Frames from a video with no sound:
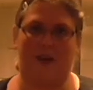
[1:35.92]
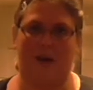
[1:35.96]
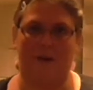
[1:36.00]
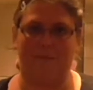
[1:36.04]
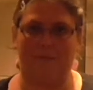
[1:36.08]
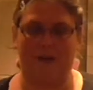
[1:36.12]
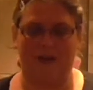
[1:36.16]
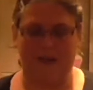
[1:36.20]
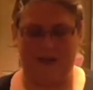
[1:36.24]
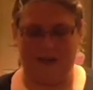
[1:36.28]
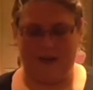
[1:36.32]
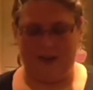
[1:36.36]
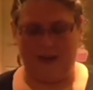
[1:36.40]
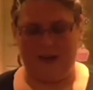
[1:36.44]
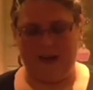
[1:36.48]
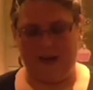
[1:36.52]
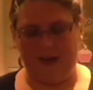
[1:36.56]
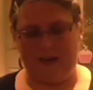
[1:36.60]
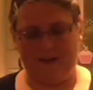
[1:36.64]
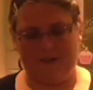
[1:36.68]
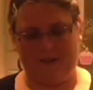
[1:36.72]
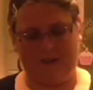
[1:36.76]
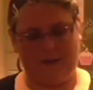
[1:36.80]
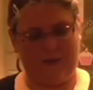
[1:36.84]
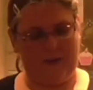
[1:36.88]
I'm going to
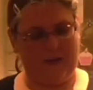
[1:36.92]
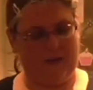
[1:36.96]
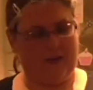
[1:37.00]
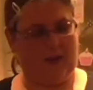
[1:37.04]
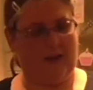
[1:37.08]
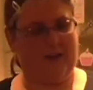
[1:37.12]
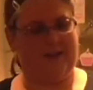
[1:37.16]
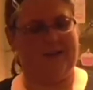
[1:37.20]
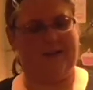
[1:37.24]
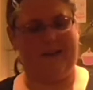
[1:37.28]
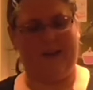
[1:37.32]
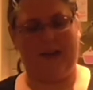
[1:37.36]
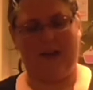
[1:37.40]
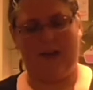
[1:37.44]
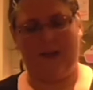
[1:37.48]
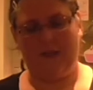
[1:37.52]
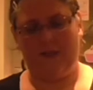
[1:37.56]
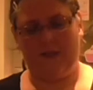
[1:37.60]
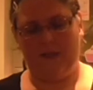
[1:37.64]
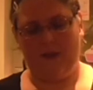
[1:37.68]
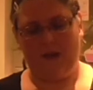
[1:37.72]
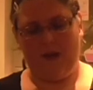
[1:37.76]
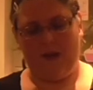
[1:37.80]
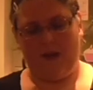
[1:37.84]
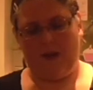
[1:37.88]
link to it underneath,
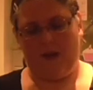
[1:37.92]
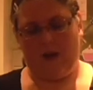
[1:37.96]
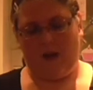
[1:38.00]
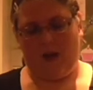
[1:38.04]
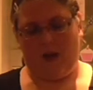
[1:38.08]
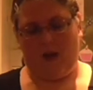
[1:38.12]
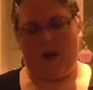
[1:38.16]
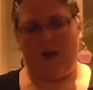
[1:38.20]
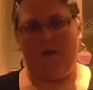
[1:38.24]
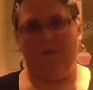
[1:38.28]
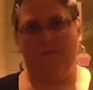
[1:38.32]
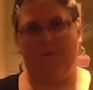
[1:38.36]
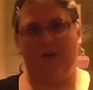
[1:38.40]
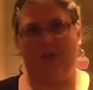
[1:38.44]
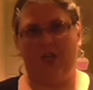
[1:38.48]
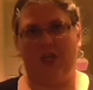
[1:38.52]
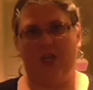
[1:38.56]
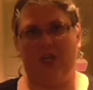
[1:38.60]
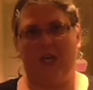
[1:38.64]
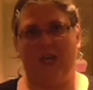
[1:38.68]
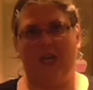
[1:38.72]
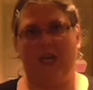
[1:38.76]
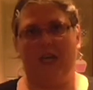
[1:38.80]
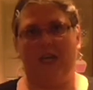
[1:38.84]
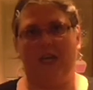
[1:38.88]

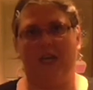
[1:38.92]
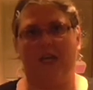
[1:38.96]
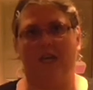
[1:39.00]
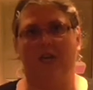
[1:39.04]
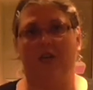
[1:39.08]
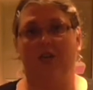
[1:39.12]
she